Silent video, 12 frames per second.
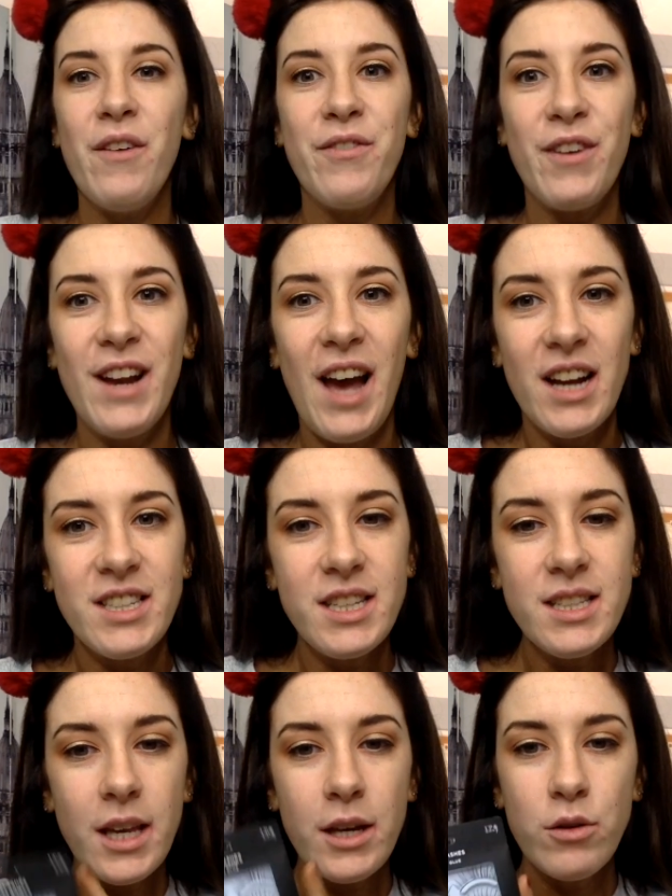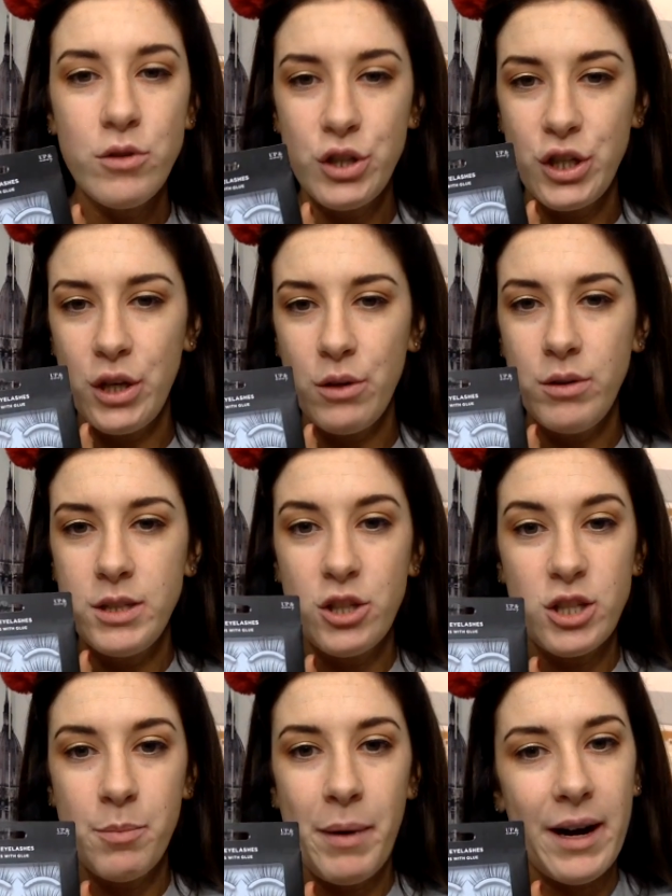For lashes, I'm going to use
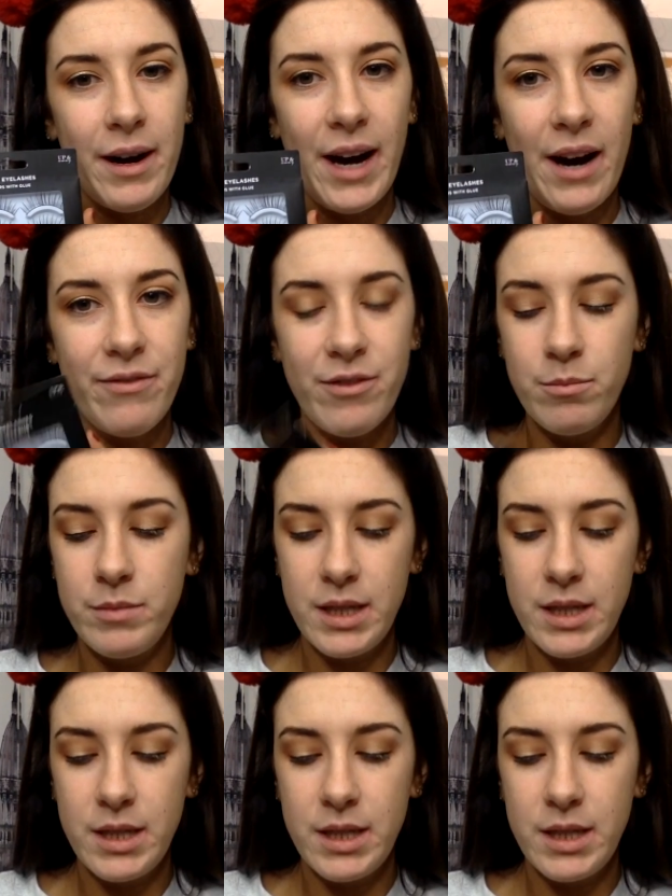just a pack I have from